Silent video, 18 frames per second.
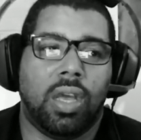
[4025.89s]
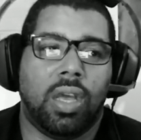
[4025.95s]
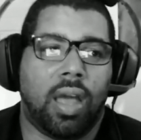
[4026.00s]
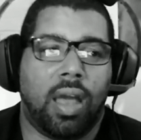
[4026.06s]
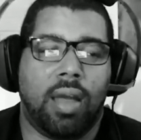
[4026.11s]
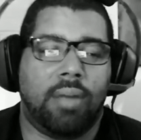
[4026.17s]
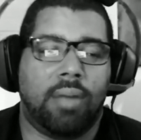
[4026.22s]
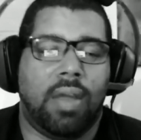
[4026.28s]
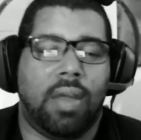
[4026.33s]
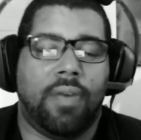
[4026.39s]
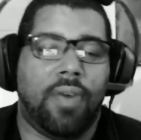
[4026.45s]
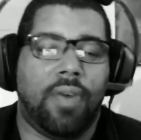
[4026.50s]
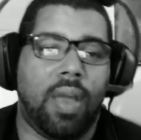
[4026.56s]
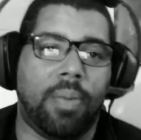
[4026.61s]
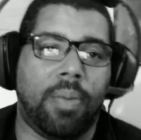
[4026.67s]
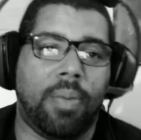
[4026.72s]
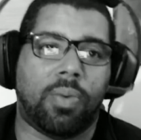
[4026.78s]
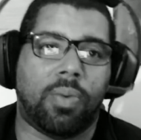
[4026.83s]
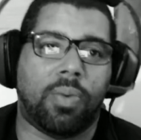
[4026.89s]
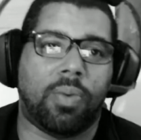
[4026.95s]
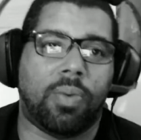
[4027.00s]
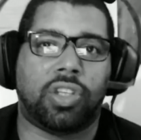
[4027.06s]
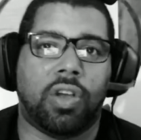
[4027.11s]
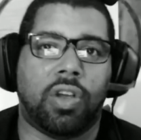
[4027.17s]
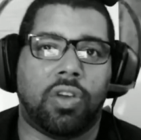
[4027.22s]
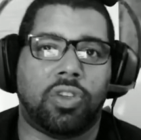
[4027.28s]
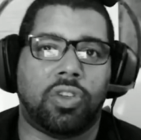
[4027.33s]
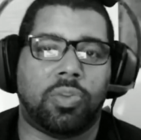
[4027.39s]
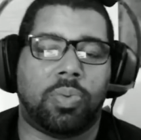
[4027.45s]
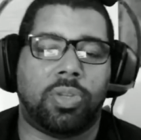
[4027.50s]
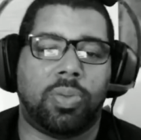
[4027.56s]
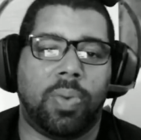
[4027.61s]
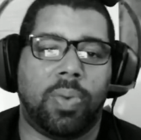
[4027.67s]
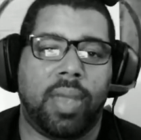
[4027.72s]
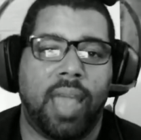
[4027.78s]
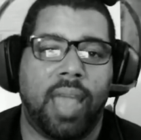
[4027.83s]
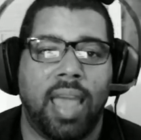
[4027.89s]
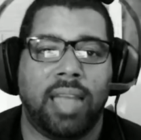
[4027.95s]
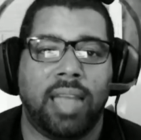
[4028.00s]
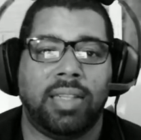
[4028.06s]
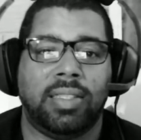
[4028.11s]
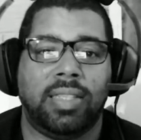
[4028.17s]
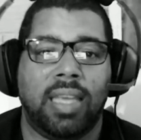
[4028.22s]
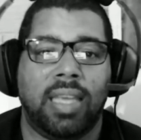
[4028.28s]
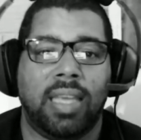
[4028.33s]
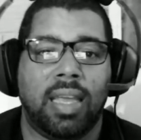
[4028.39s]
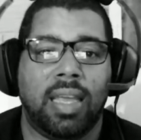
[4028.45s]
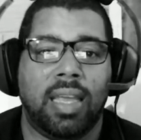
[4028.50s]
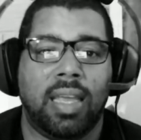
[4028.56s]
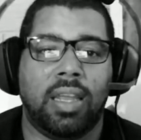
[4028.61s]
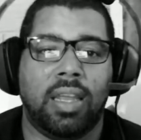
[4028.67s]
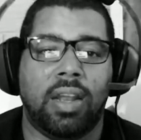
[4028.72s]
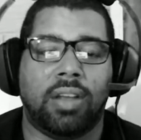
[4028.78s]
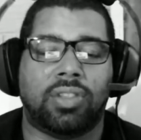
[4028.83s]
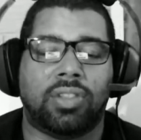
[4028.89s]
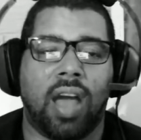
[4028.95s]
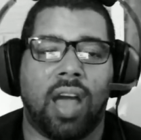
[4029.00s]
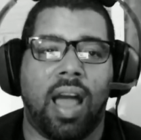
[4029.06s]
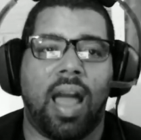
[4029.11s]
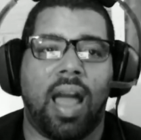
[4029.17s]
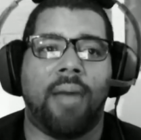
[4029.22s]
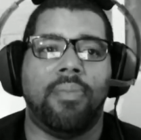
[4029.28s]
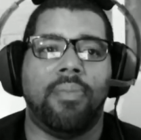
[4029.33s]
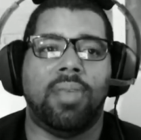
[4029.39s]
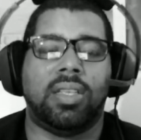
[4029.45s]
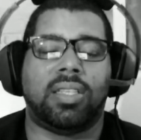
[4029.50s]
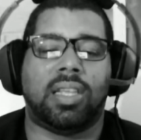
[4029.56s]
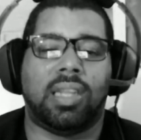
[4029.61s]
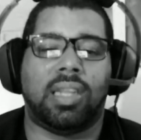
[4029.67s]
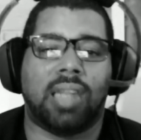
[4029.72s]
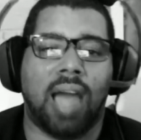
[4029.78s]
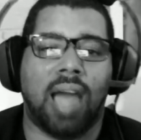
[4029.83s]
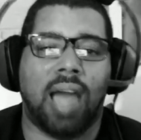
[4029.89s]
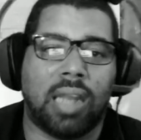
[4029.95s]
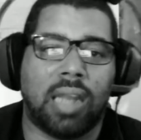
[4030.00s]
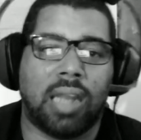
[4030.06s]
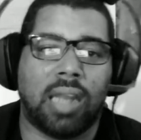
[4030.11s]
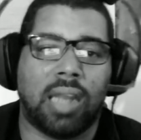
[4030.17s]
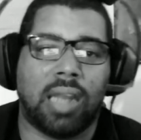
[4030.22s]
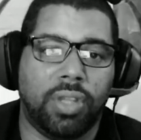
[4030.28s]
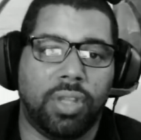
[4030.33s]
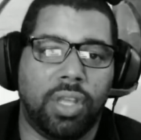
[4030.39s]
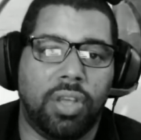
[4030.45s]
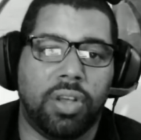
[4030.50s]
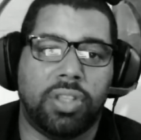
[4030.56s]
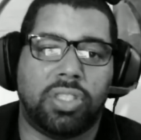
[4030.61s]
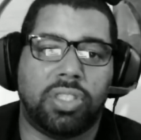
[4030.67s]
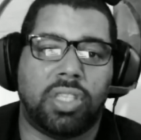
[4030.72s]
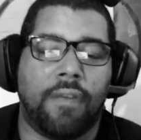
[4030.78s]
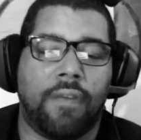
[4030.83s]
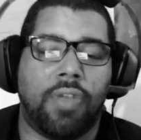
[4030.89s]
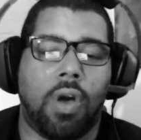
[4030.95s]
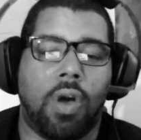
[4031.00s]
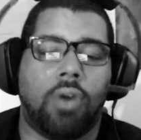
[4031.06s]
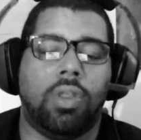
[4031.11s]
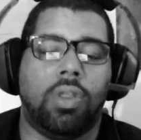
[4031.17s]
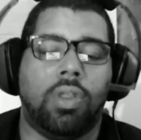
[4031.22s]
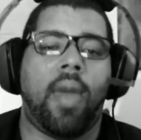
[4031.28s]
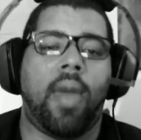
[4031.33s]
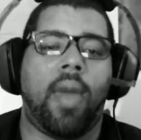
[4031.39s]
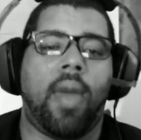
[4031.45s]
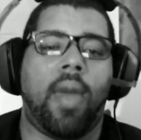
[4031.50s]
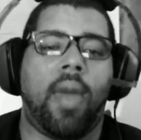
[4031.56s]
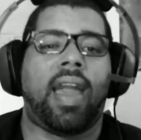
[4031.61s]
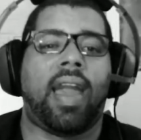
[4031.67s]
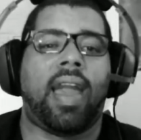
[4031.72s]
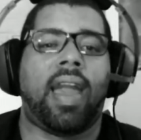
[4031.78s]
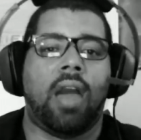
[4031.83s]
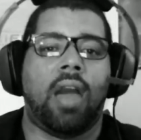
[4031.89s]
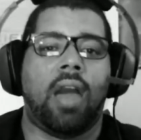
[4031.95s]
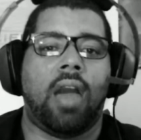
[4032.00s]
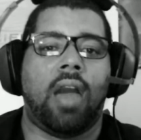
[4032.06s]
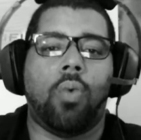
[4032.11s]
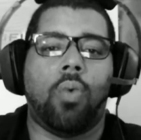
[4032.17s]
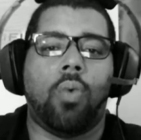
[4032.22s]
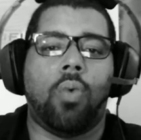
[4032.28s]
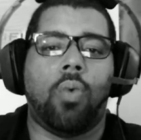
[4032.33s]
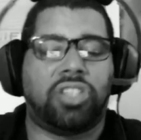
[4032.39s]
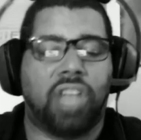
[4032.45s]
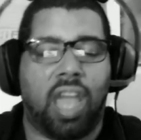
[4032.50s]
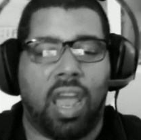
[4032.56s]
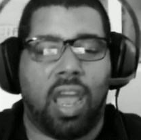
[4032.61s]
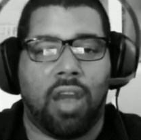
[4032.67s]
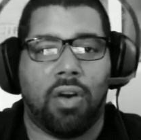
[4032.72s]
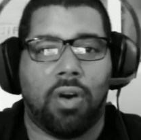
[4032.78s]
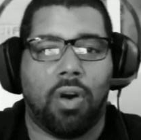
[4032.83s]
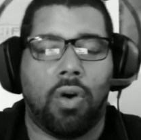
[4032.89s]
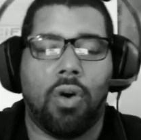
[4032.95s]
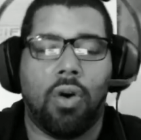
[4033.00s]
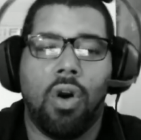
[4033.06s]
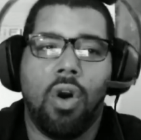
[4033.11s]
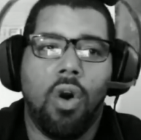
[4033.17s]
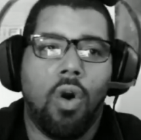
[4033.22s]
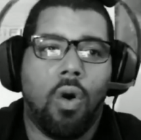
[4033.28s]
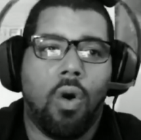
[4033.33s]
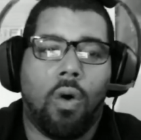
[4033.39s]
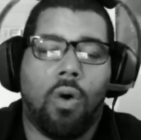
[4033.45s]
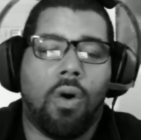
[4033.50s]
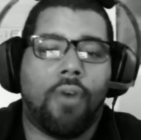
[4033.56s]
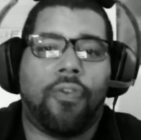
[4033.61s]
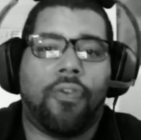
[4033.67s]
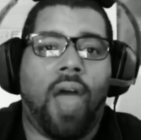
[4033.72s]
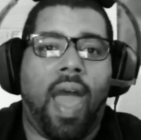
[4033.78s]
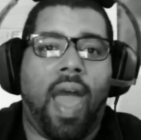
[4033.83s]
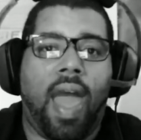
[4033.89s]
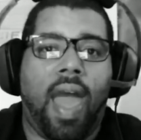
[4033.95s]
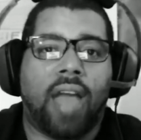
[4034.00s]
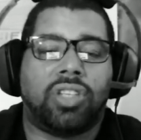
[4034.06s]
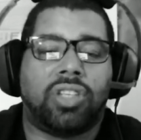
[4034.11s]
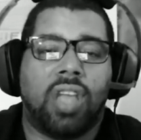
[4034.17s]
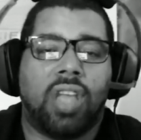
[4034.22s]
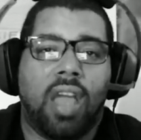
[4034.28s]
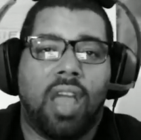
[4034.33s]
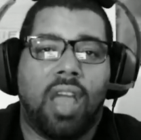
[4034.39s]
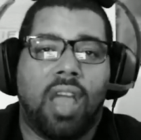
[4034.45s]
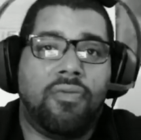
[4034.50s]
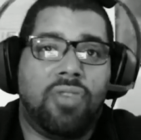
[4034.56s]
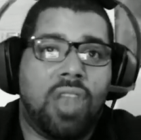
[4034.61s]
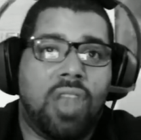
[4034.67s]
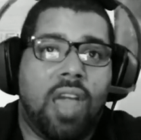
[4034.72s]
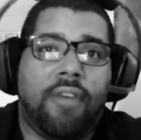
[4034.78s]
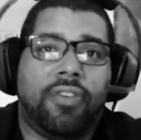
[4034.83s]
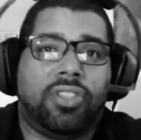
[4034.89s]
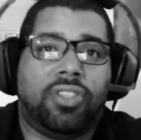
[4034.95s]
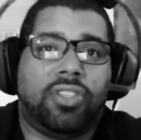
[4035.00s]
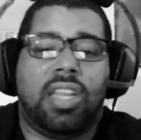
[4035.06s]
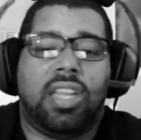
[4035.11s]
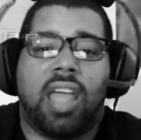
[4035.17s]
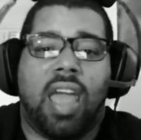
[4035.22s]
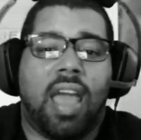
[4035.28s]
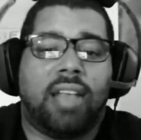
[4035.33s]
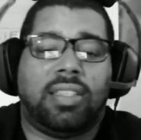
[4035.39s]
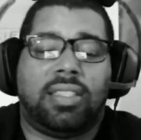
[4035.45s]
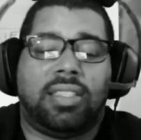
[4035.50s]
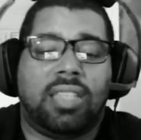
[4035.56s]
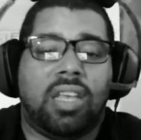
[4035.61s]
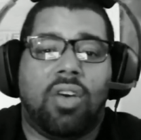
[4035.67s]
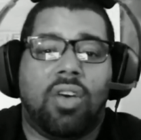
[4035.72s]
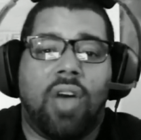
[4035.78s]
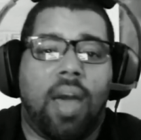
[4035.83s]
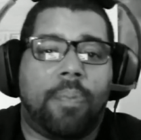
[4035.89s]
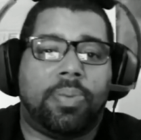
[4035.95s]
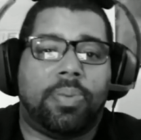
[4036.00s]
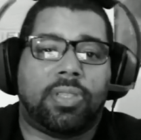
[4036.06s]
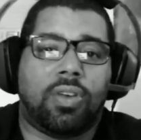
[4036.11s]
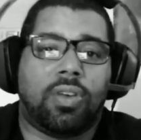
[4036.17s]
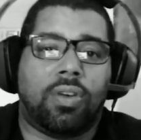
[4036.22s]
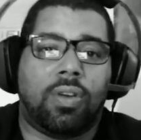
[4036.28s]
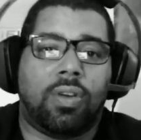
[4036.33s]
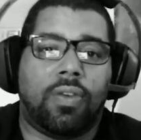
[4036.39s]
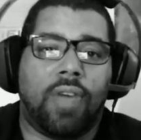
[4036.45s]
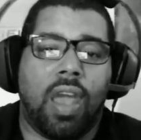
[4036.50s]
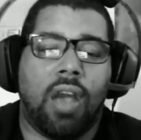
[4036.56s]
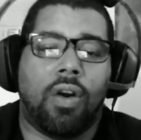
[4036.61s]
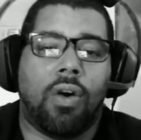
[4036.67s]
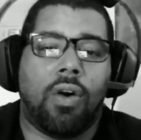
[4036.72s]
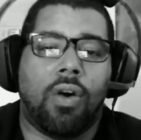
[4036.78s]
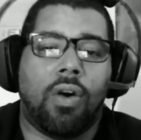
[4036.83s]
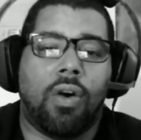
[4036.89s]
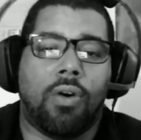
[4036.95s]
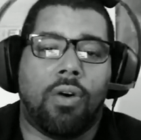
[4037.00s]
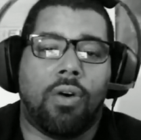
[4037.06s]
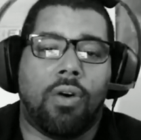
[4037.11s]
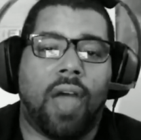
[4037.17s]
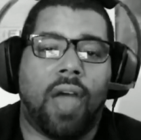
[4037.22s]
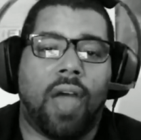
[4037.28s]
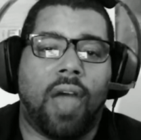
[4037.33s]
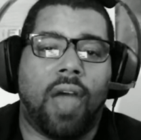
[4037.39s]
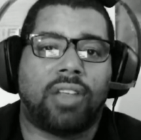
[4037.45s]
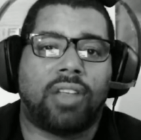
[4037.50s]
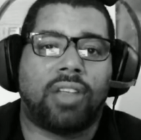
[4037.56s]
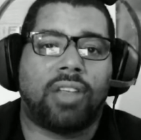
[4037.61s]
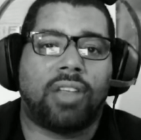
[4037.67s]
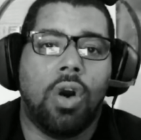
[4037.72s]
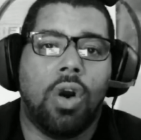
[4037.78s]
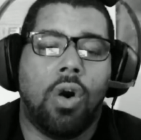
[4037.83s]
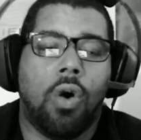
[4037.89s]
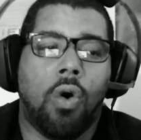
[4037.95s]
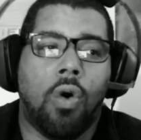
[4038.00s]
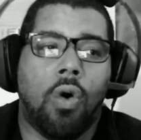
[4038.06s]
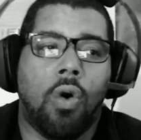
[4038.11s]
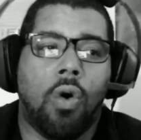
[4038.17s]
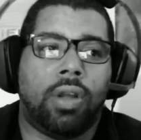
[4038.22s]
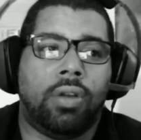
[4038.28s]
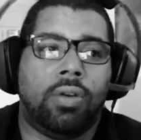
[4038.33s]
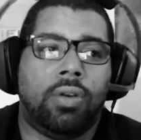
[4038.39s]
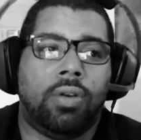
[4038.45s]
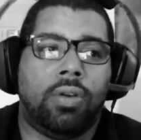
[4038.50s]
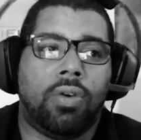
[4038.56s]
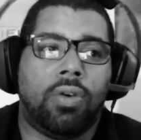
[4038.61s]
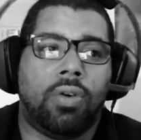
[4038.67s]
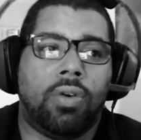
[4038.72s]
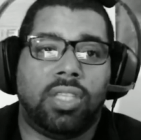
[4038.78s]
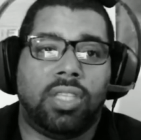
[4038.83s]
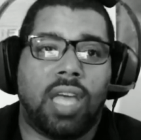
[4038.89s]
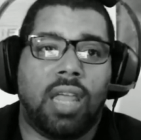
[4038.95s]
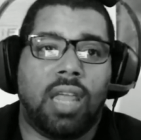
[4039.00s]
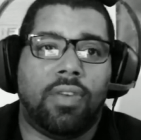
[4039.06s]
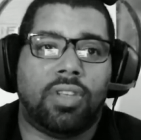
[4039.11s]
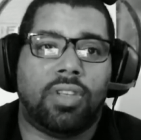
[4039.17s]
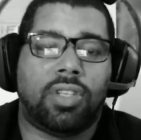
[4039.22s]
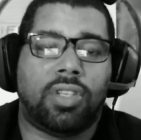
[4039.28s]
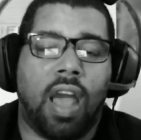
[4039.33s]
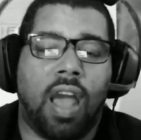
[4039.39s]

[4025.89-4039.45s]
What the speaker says: I'm never able to watch shows between 8 and 10, so I miss a lot of the really good stuff. The only way I could ever watch Arrow or Flash, I've never seen a single episode of Arrow or Flash on television.